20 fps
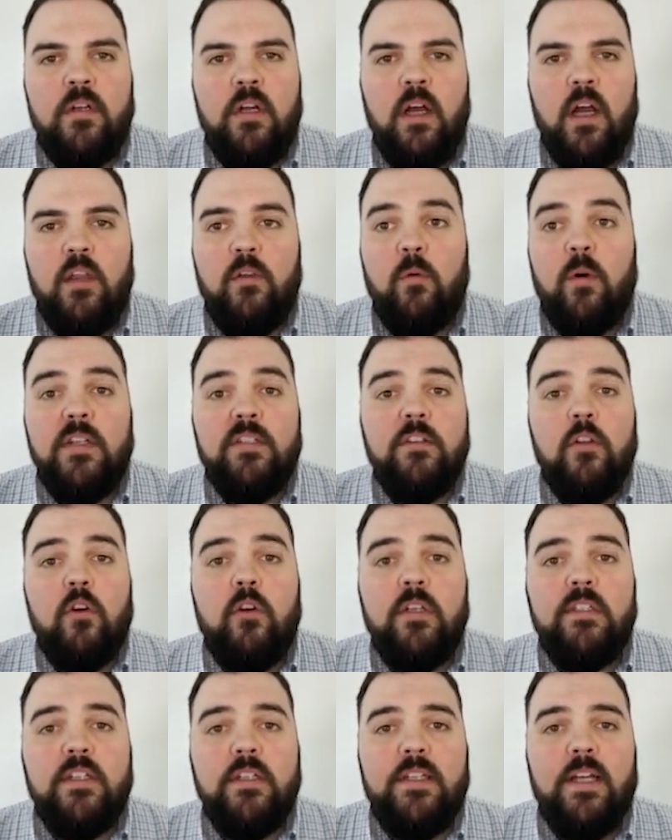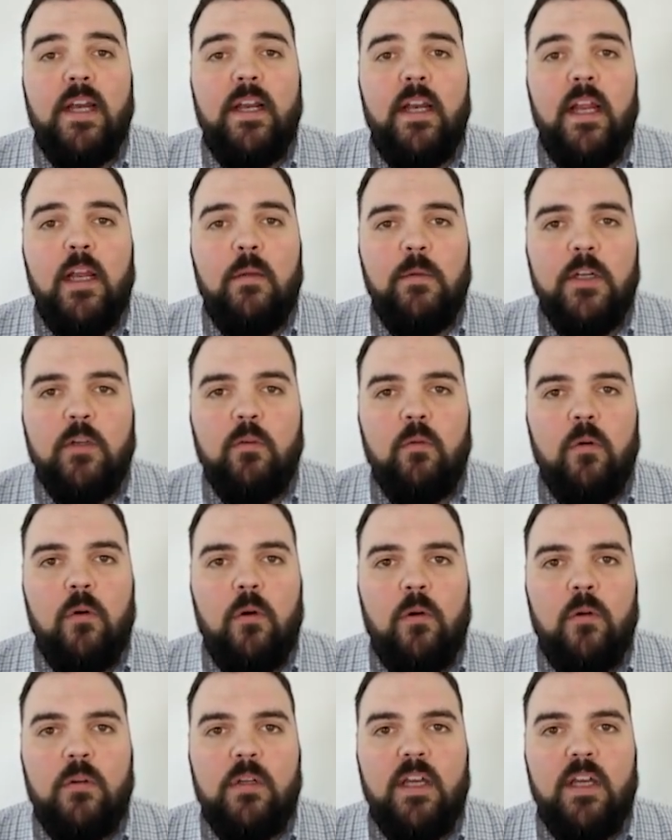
otherwise known as a dynamic role,